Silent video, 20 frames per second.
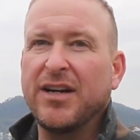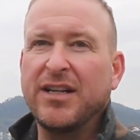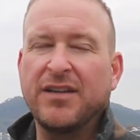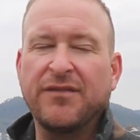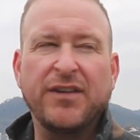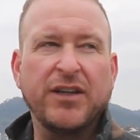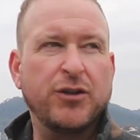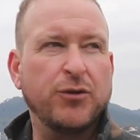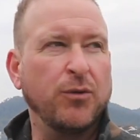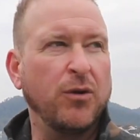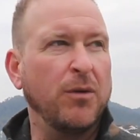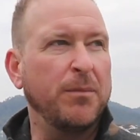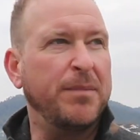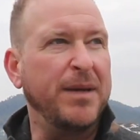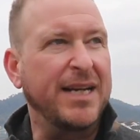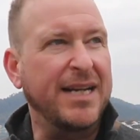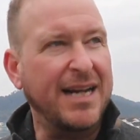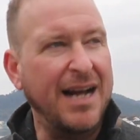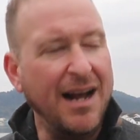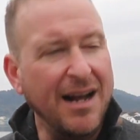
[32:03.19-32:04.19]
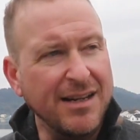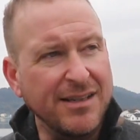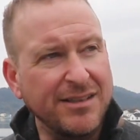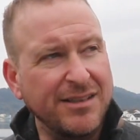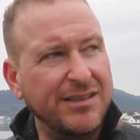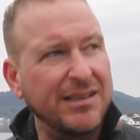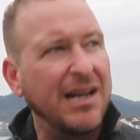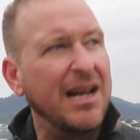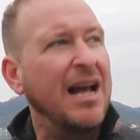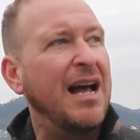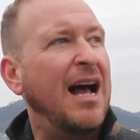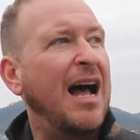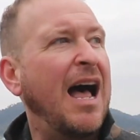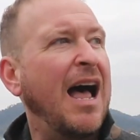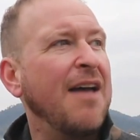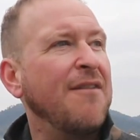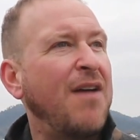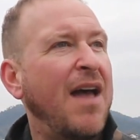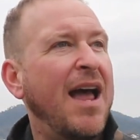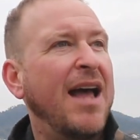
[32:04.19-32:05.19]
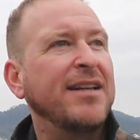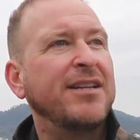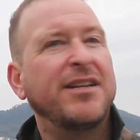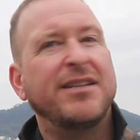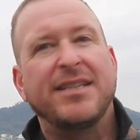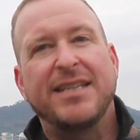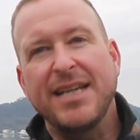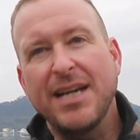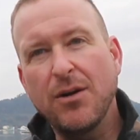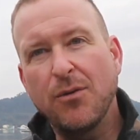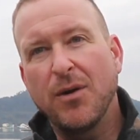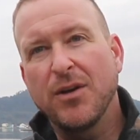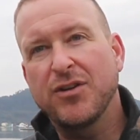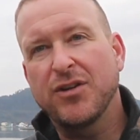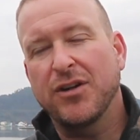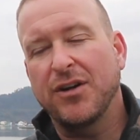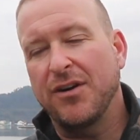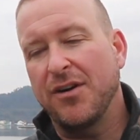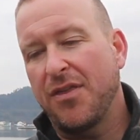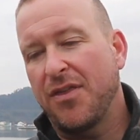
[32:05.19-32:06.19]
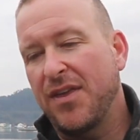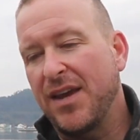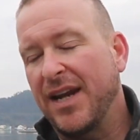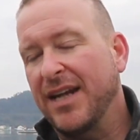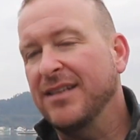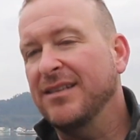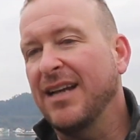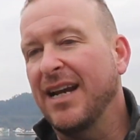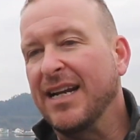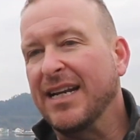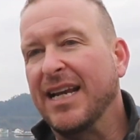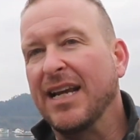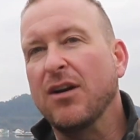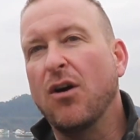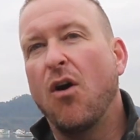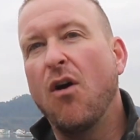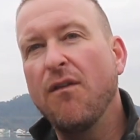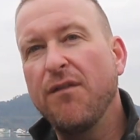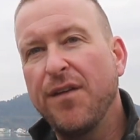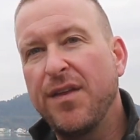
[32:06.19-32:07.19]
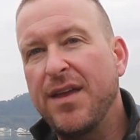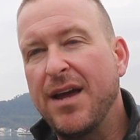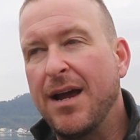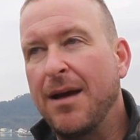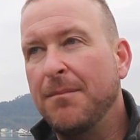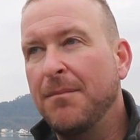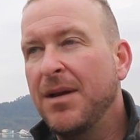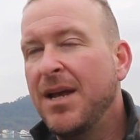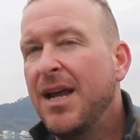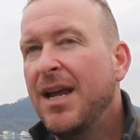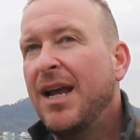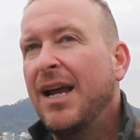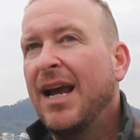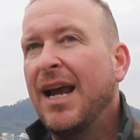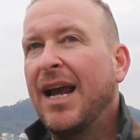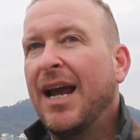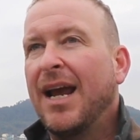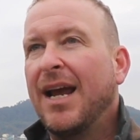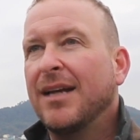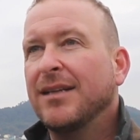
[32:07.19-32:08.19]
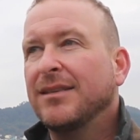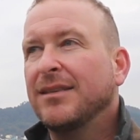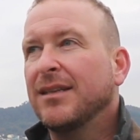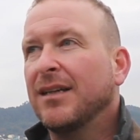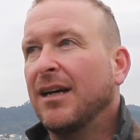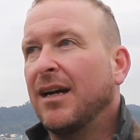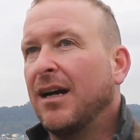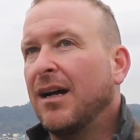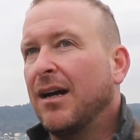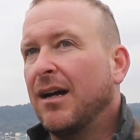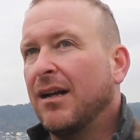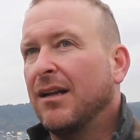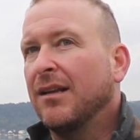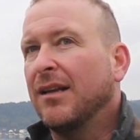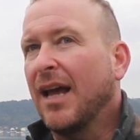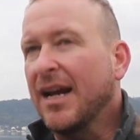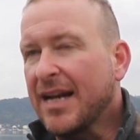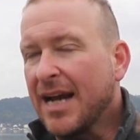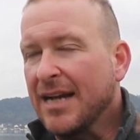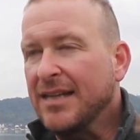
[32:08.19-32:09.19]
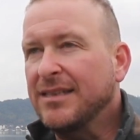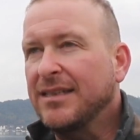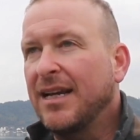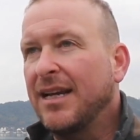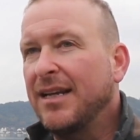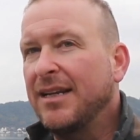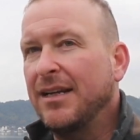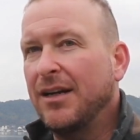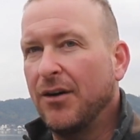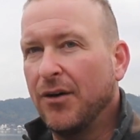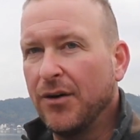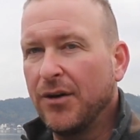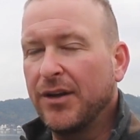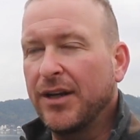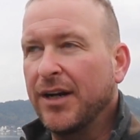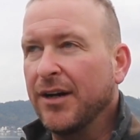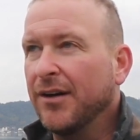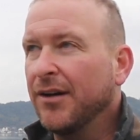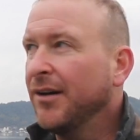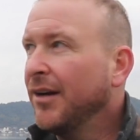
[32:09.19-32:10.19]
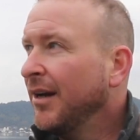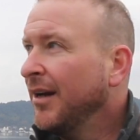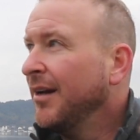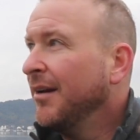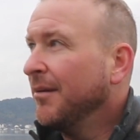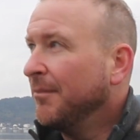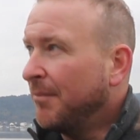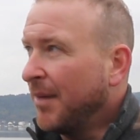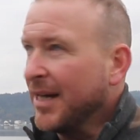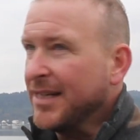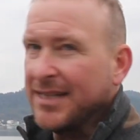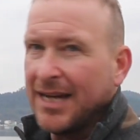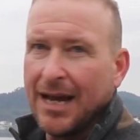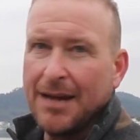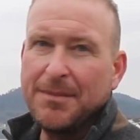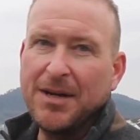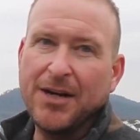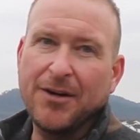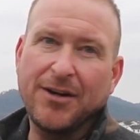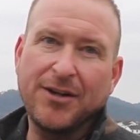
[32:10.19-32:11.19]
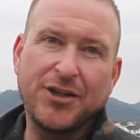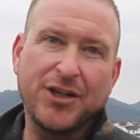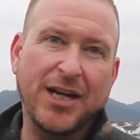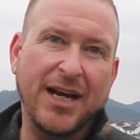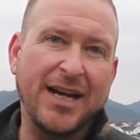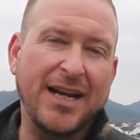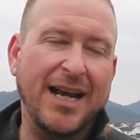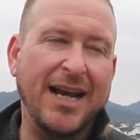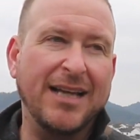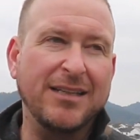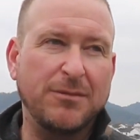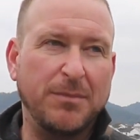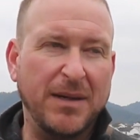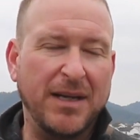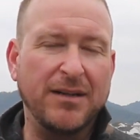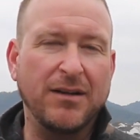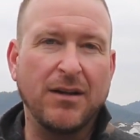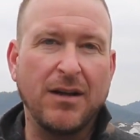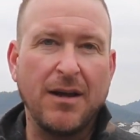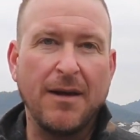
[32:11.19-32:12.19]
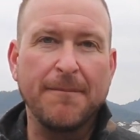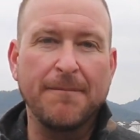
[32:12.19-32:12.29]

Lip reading: individual because I've had to deal with certain things and get over them, and like I said earlier, my time here in China has been